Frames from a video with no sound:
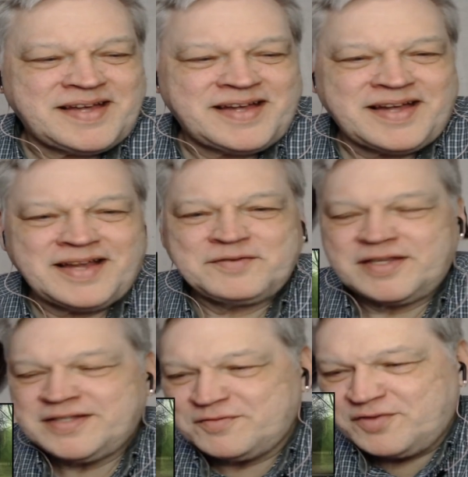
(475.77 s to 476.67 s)
I love
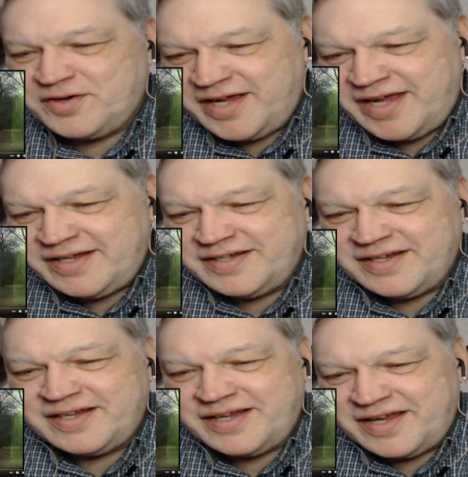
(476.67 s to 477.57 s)
that tinfoil hat,
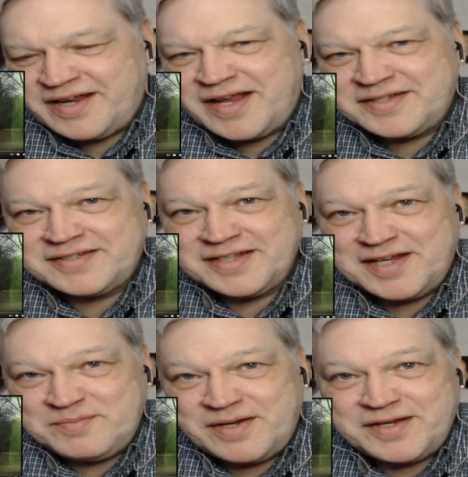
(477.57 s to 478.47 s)
and honestly,
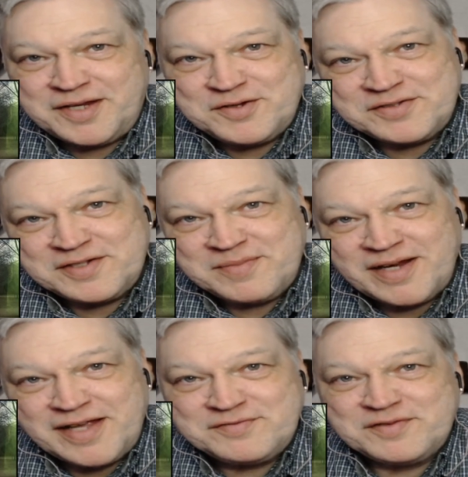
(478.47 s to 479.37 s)
I've been accused in my
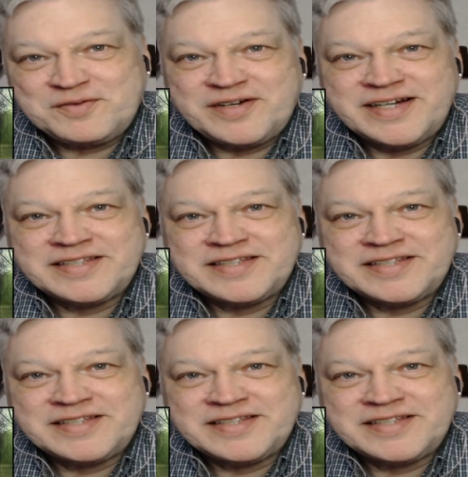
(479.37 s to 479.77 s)
life of wearing a